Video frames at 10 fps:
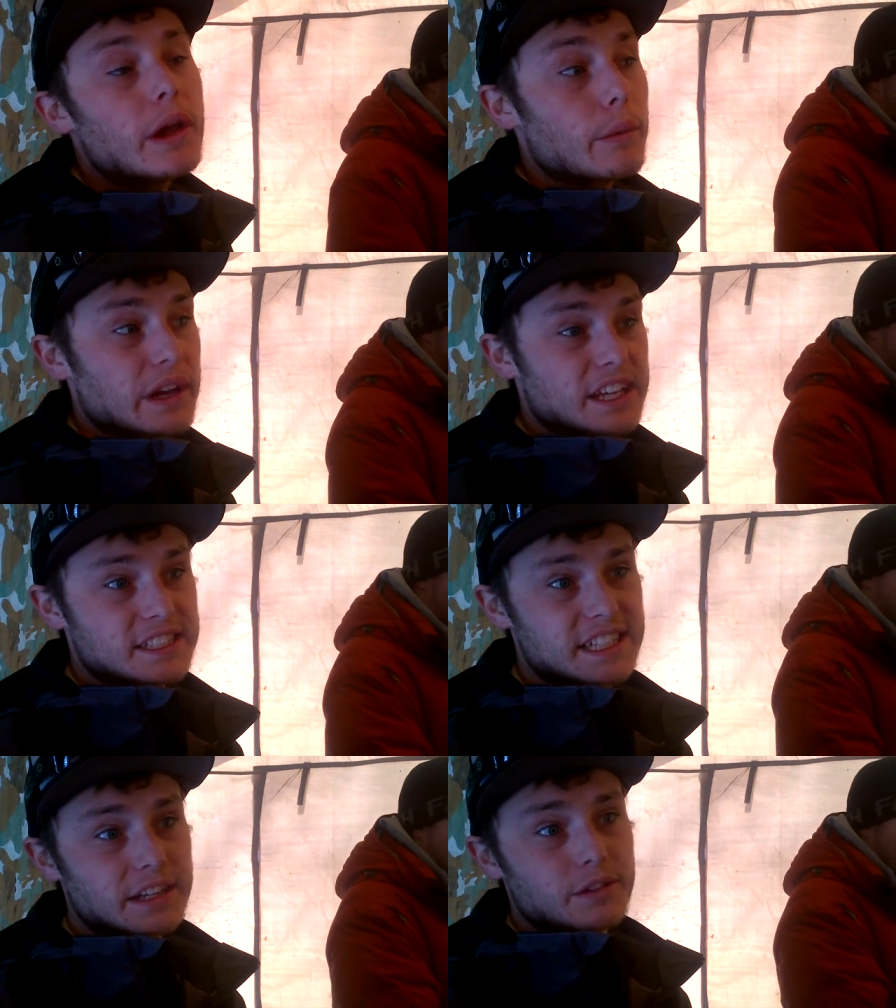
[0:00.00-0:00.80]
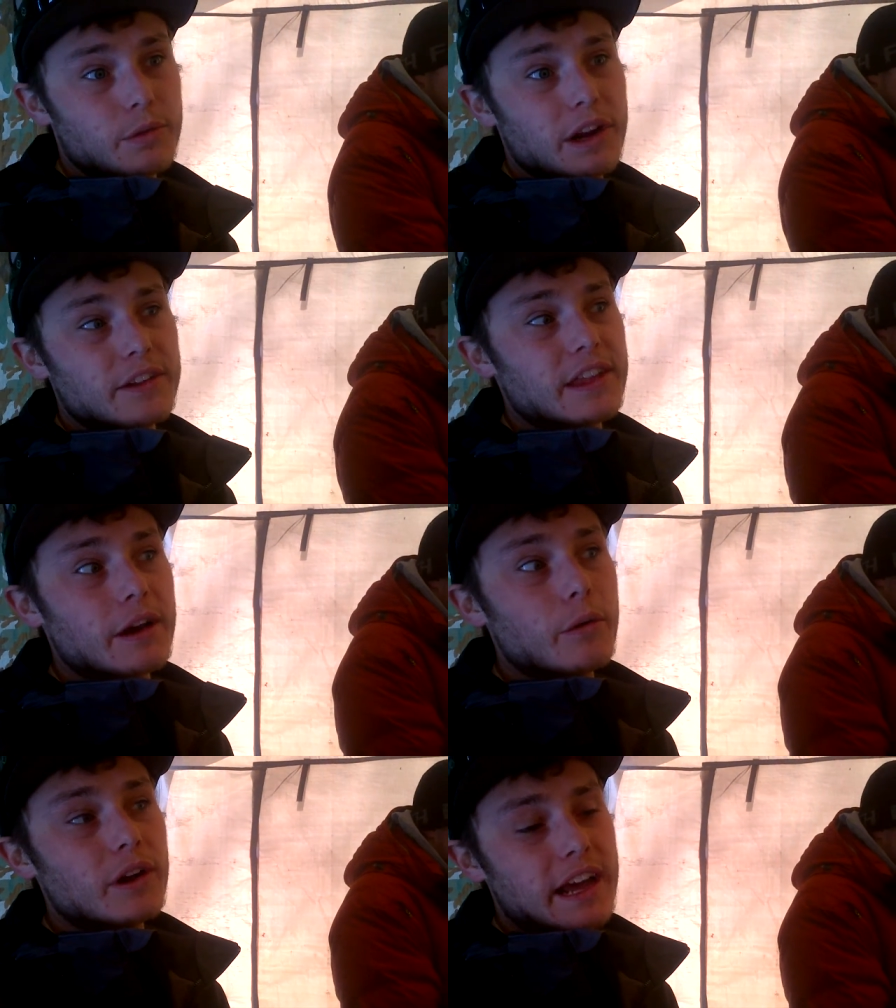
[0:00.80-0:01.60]
Yeah, we could see where
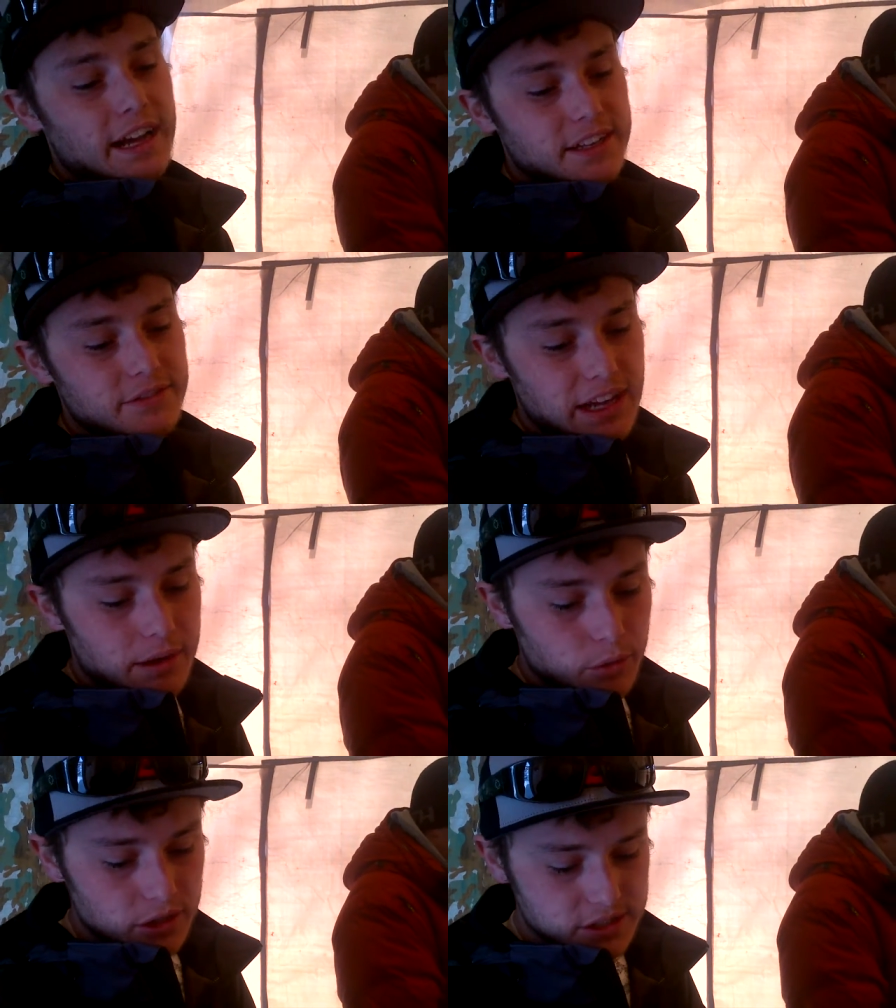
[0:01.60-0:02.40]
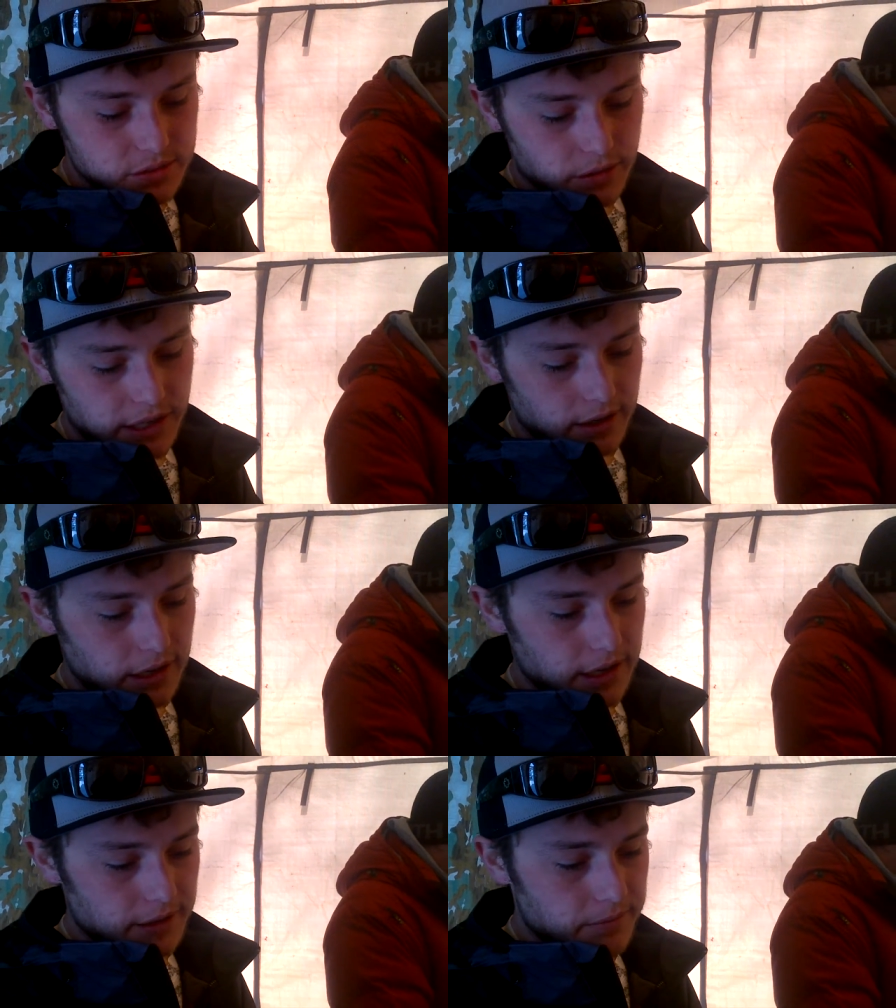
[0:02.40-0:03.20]
that one active dam was
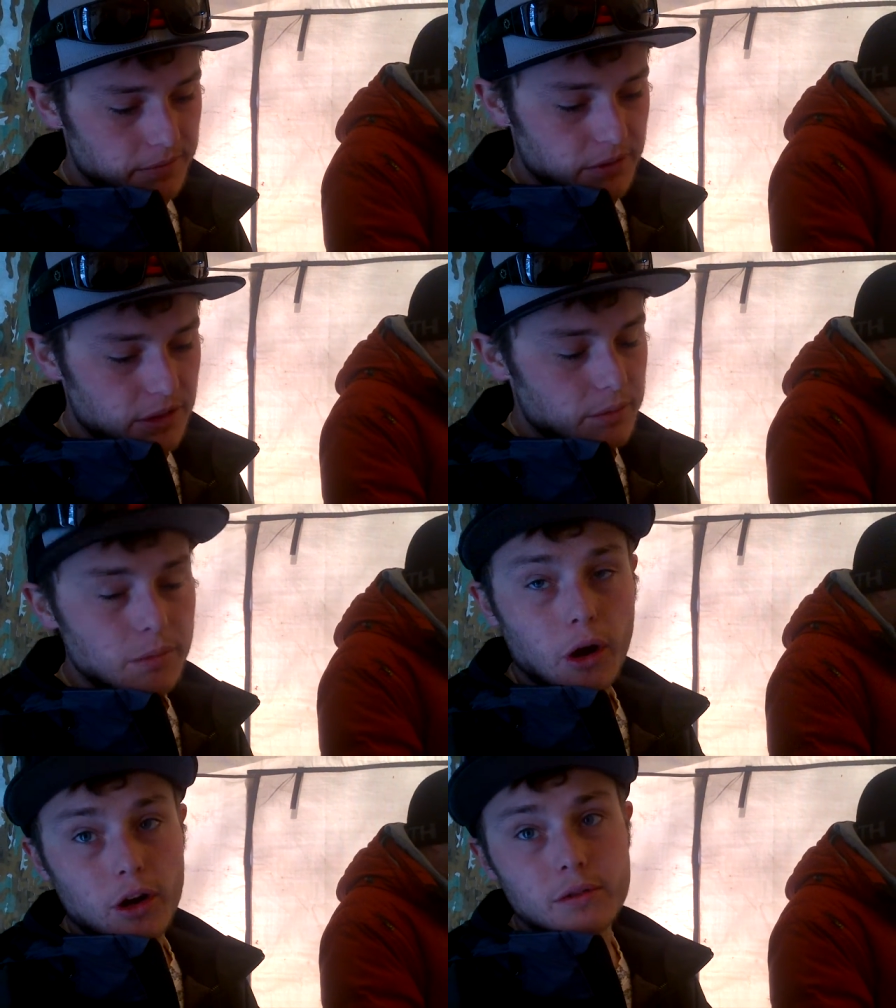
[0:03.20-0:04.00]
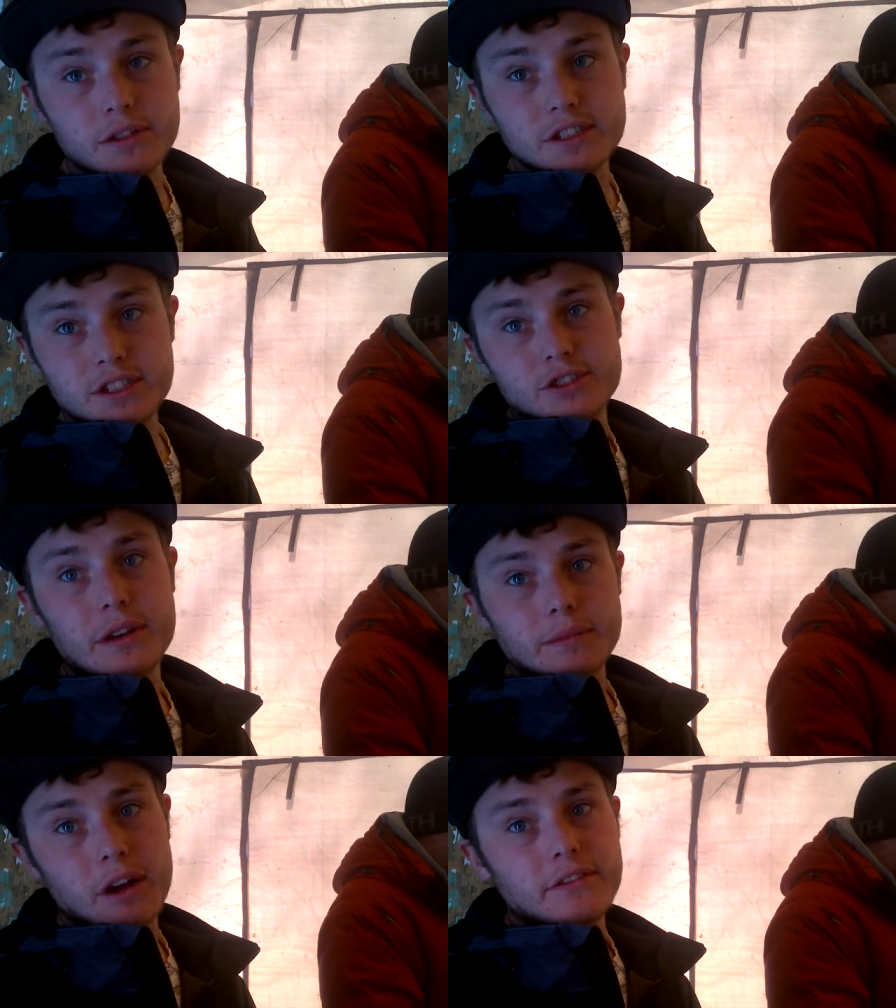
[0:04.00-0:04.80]
where the bark was
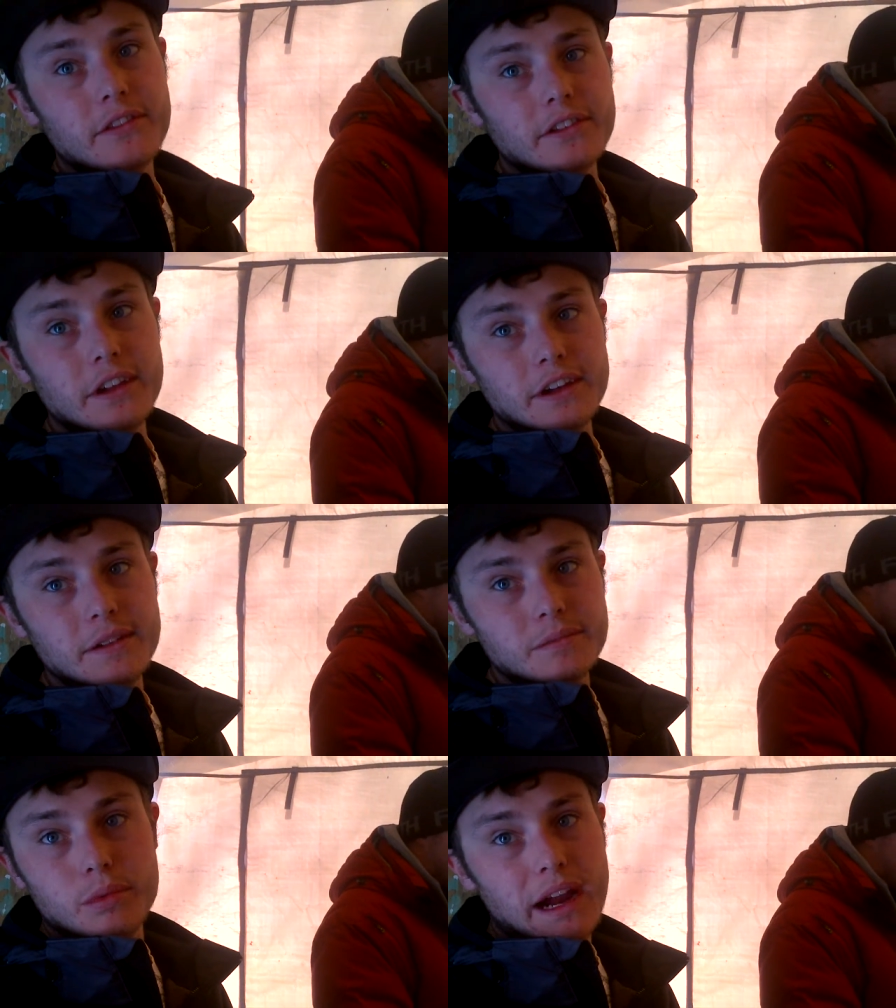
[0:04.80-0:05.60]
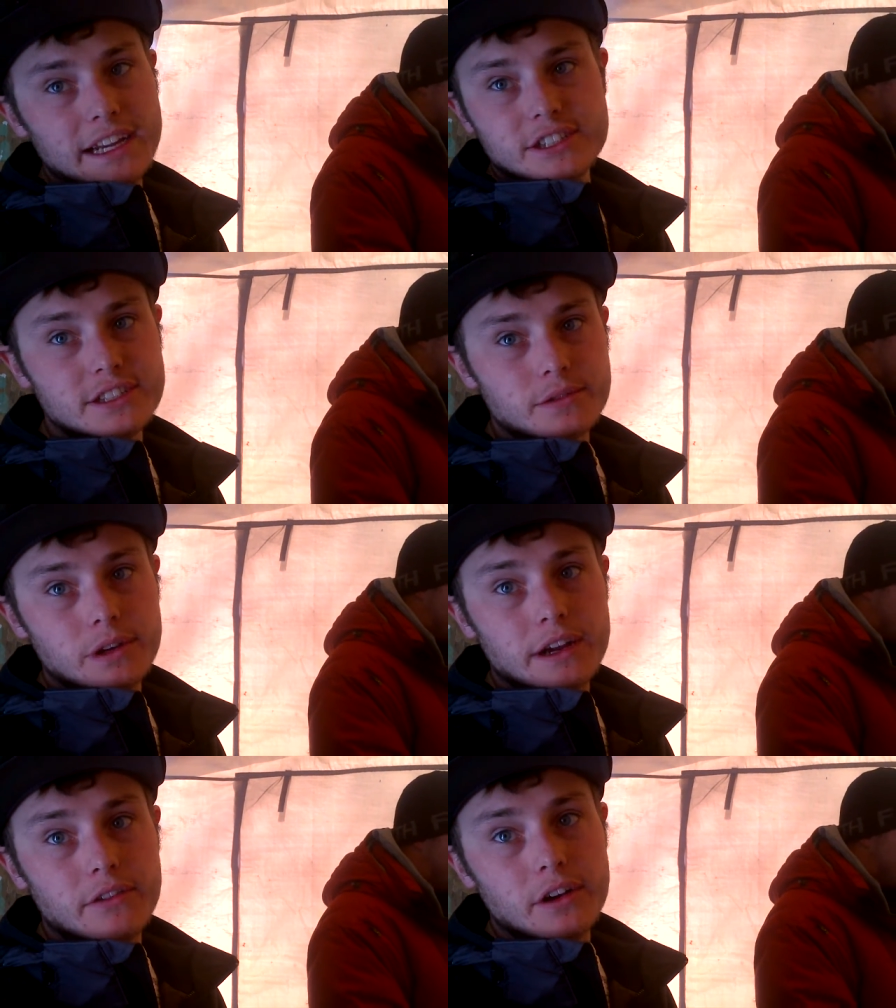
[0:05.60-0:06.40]
stripped off of the branches or
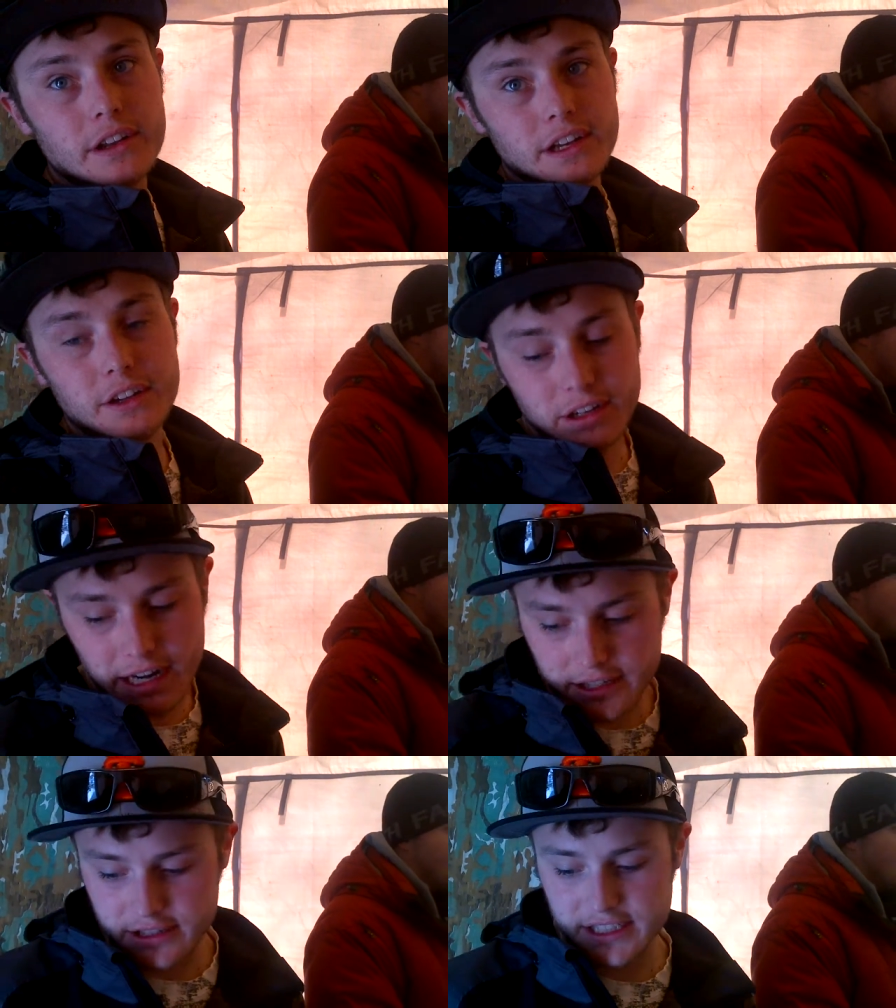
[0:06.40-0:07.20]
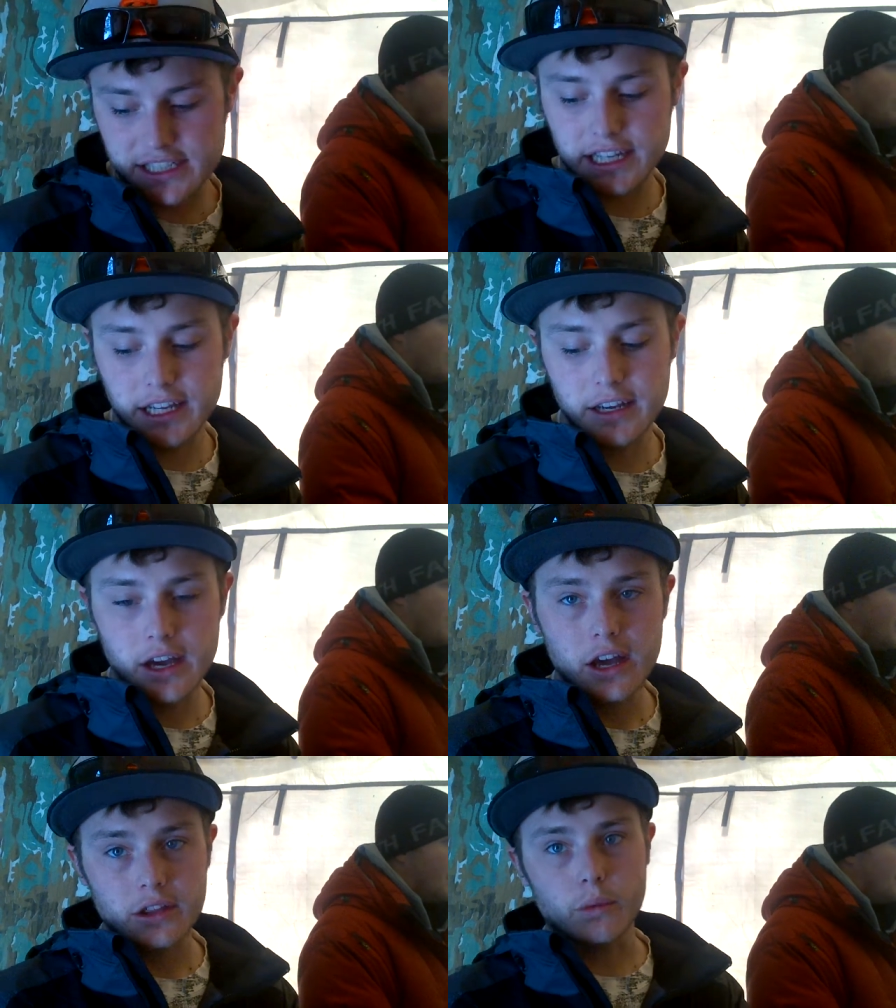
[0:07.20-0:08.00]
whatever, and then you could actually see
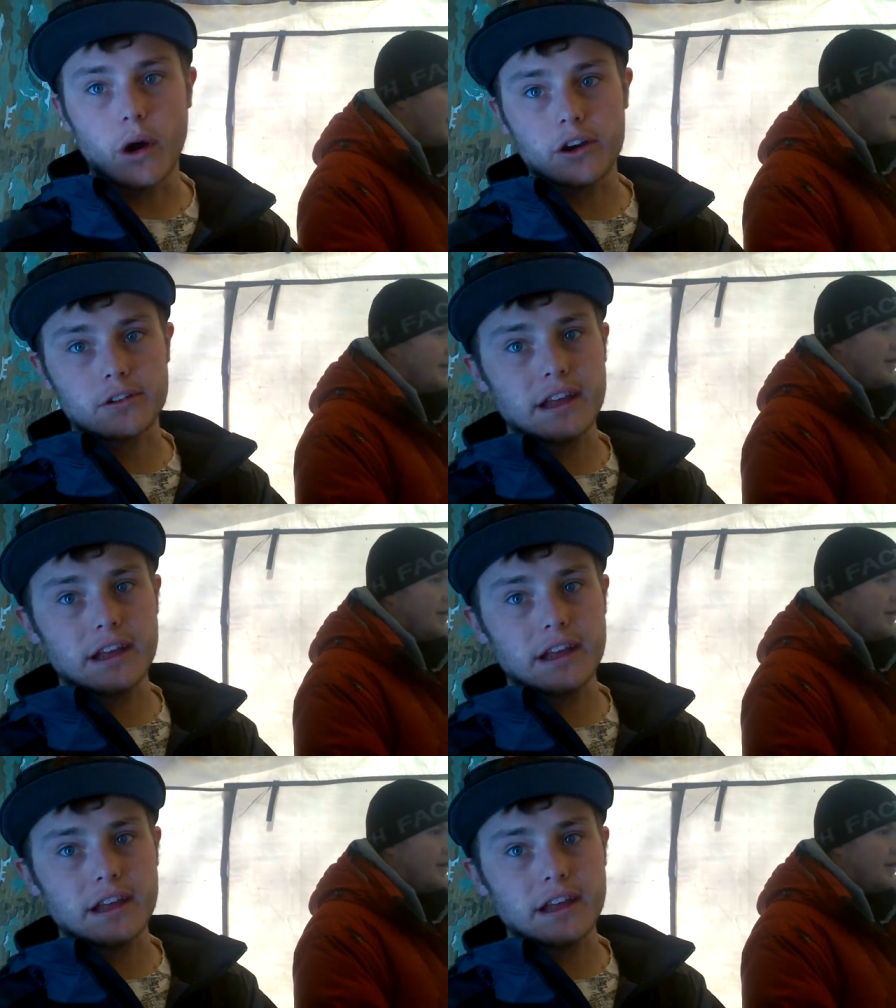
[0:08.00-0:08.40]
the water